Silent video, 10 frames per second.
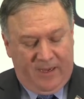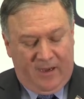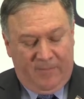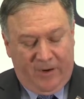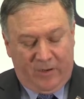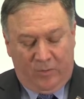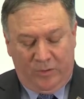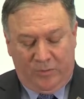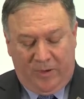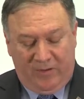America will
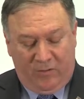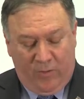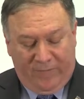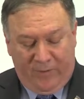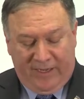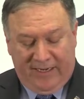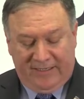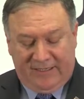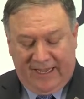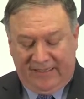respond swiftly and
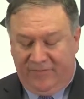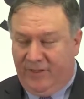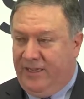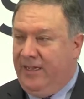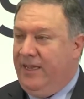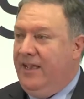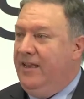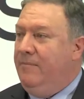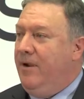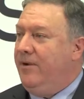decisively
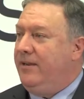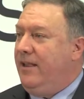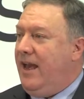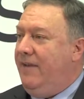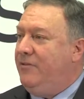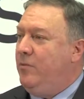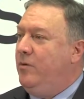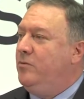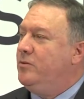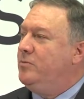in American lives, and
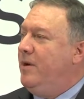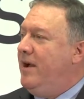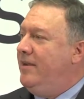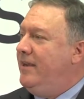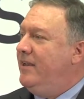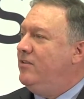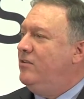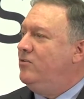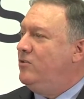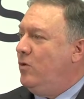we will respond against
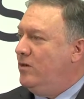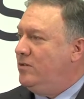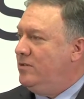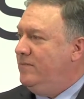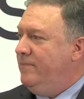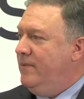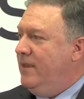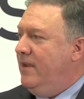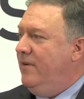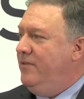the source
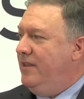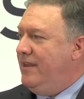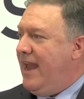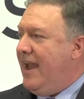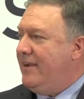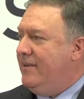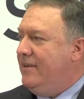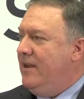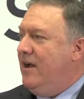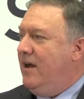of the attack
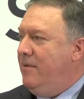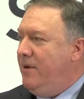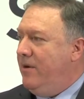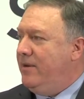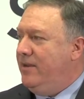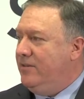on American